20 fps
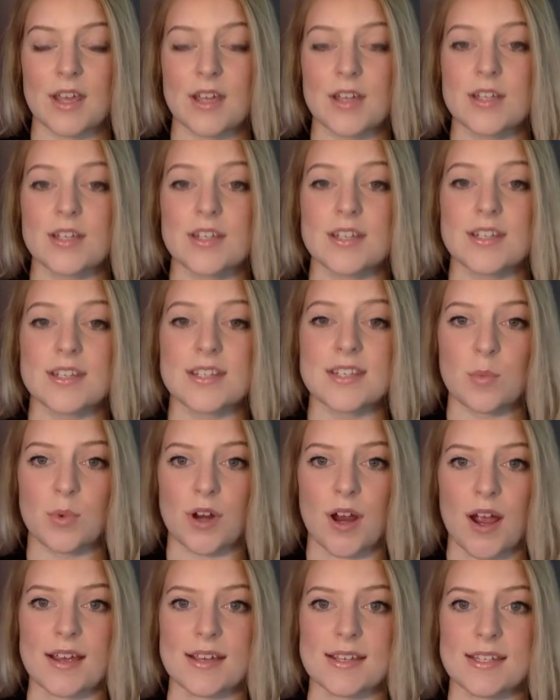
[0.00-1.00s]
To
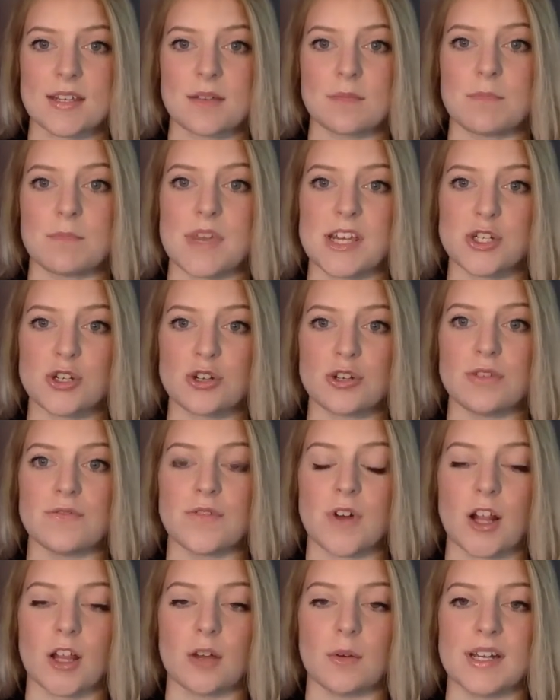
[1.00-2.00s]
summarize, make sure you
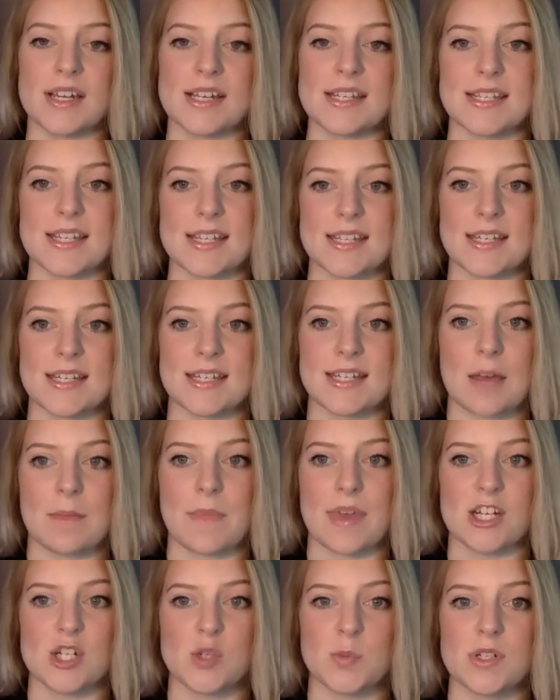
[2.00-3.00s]
follow a consistent time
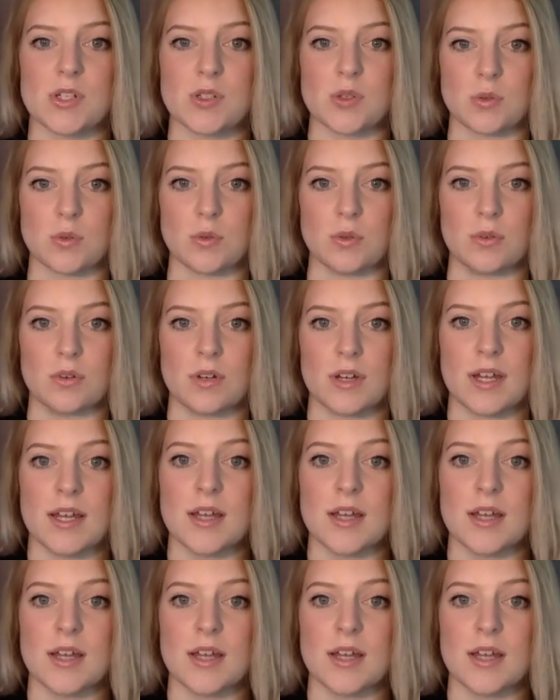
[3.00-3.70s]
management tool,